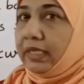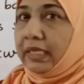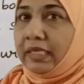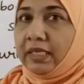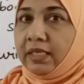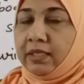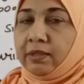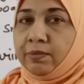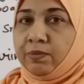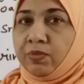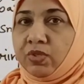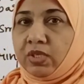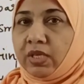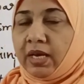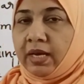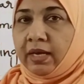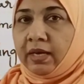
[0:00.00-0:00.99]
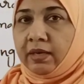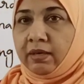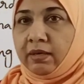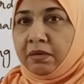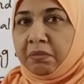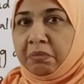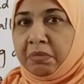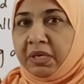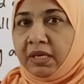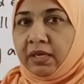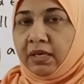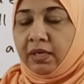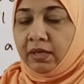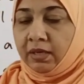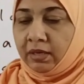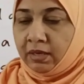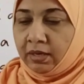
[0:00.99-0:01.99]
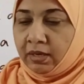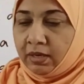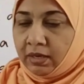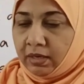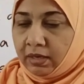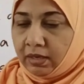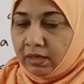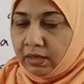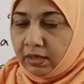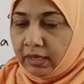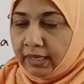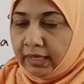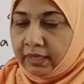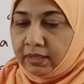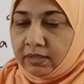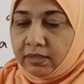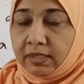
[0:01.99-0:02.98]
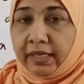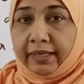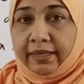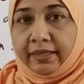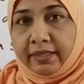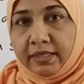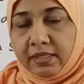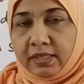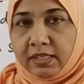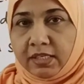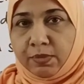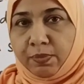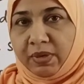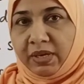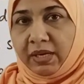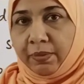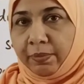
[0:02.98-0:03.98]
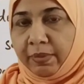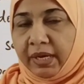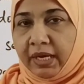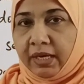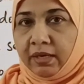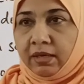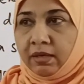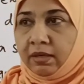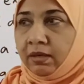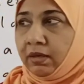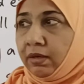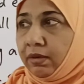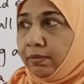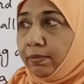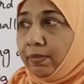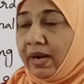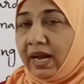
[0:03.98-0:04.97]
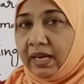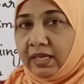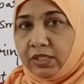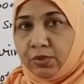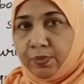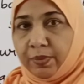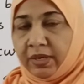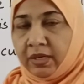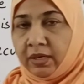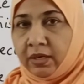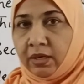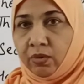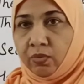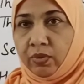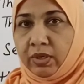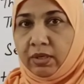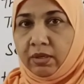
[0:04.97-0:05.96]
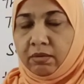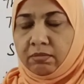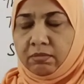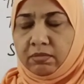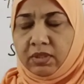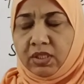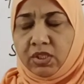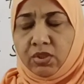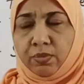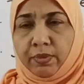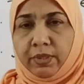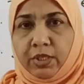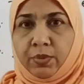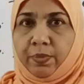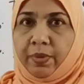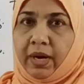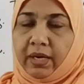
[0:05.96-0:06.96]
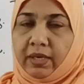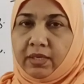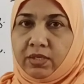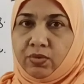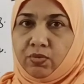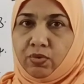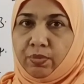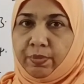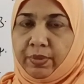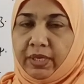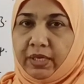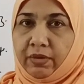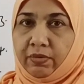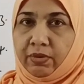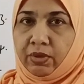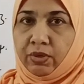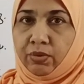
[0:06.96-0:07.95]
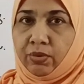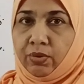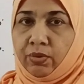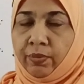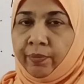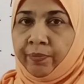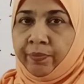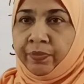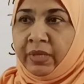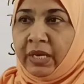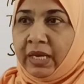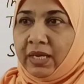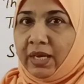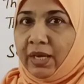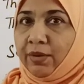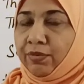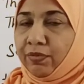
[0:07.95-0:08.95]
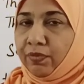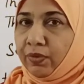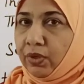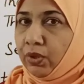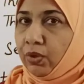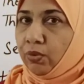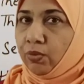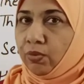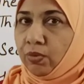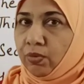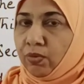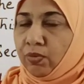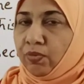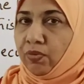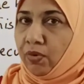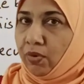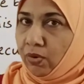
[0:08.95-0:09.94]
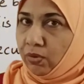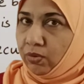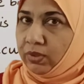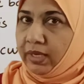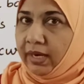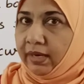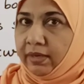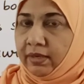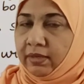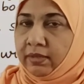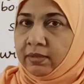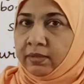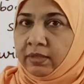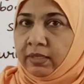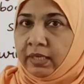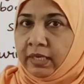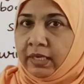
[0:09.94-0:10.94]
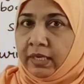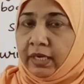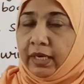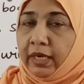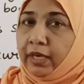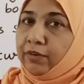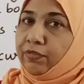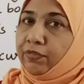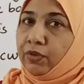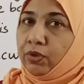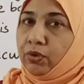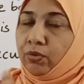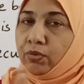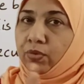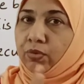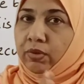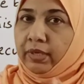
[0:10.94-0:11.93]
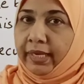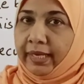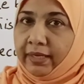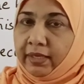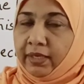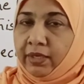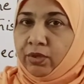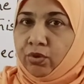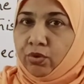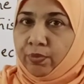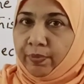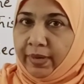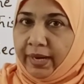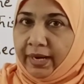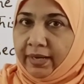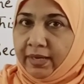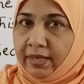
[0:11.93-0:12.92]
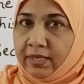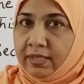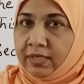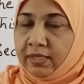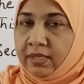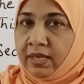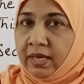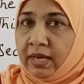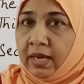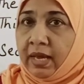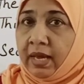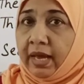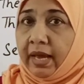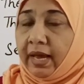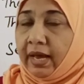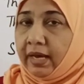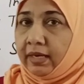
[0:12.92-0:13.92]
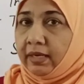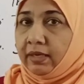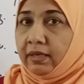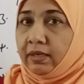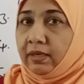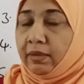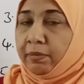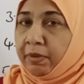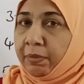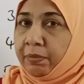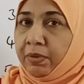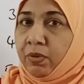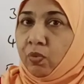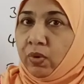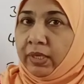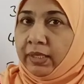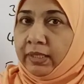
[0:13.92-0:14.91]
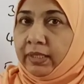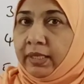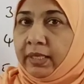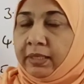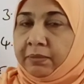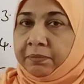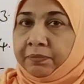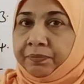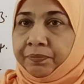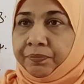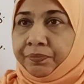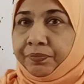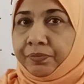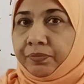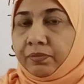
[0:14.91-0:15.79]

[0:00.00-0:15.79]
idioms and many like sentences being made, blanks being given, much practice would be given to you. If you follow that, if you get into practice, and remember one thing,